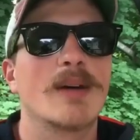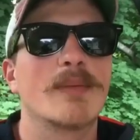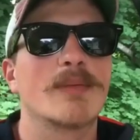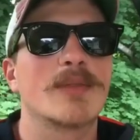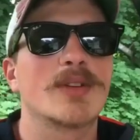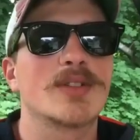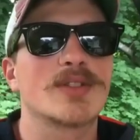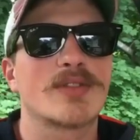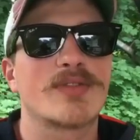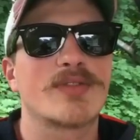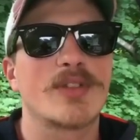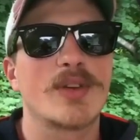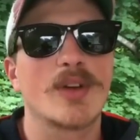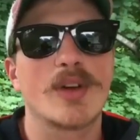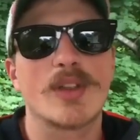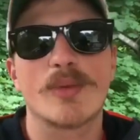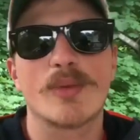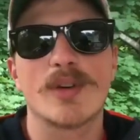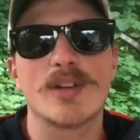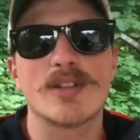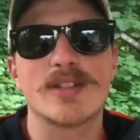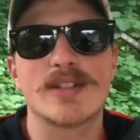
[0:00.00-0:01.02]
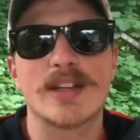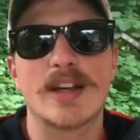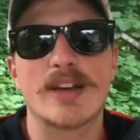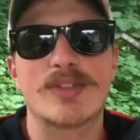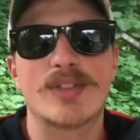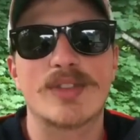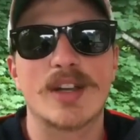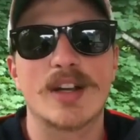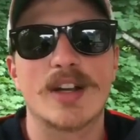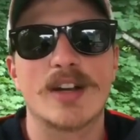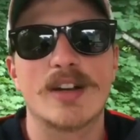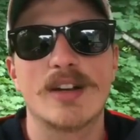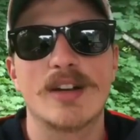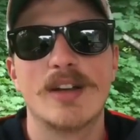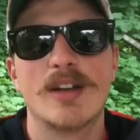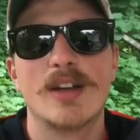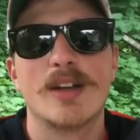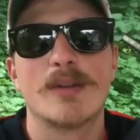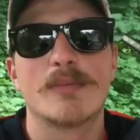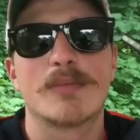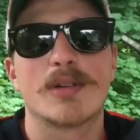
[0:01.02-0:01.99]
There's a few other ones out there,
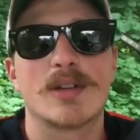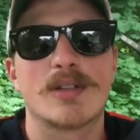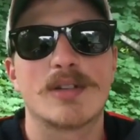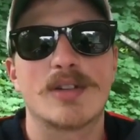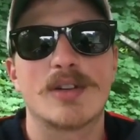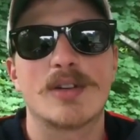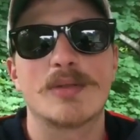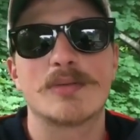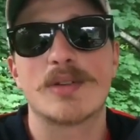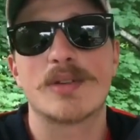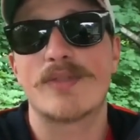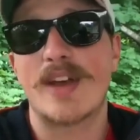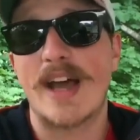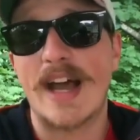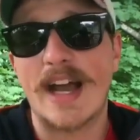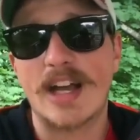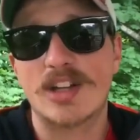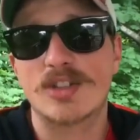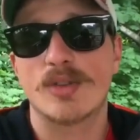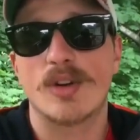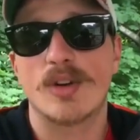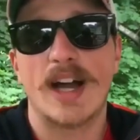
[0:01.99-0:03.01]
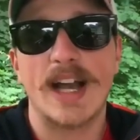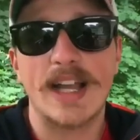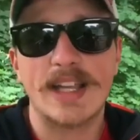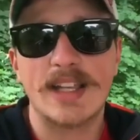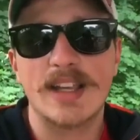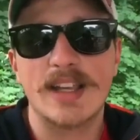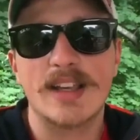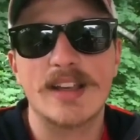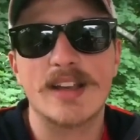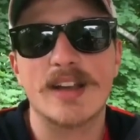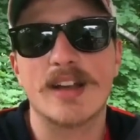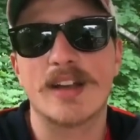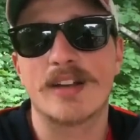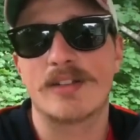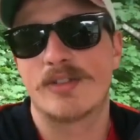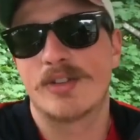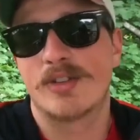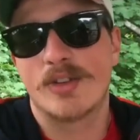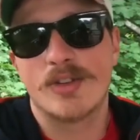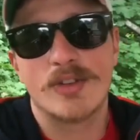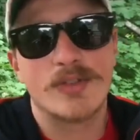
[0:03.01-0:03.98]
but in terms of actual hiking, I
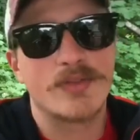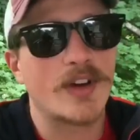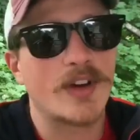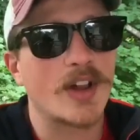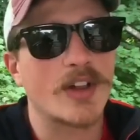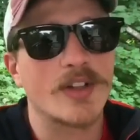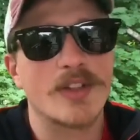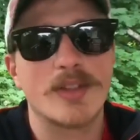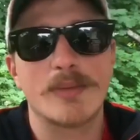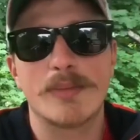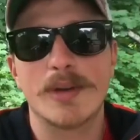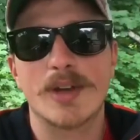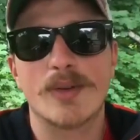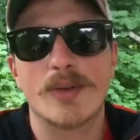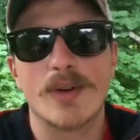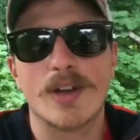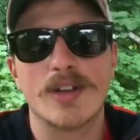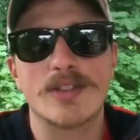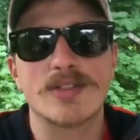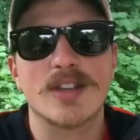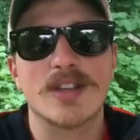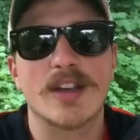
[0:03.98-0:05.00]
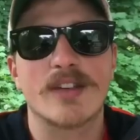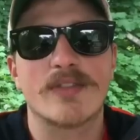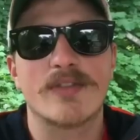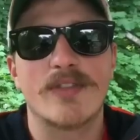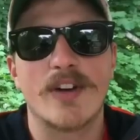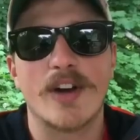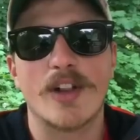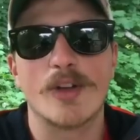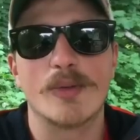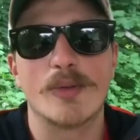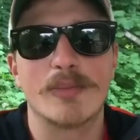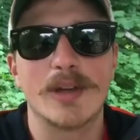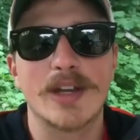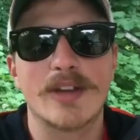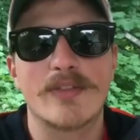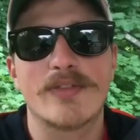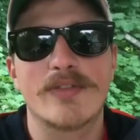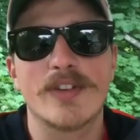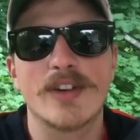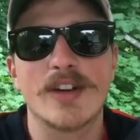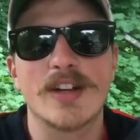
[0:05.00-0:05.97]
do follow the big ones like Follow
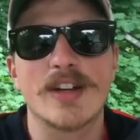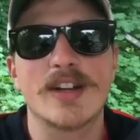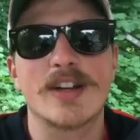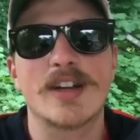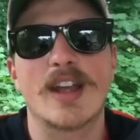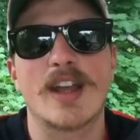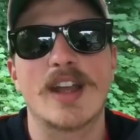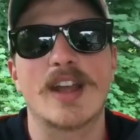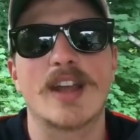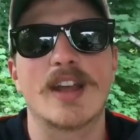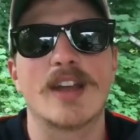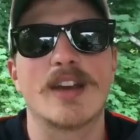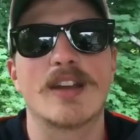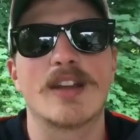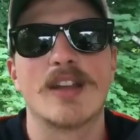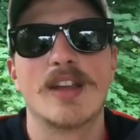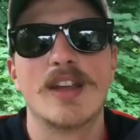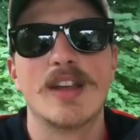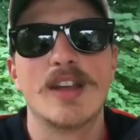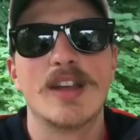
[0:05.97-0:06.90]
Bigfoot and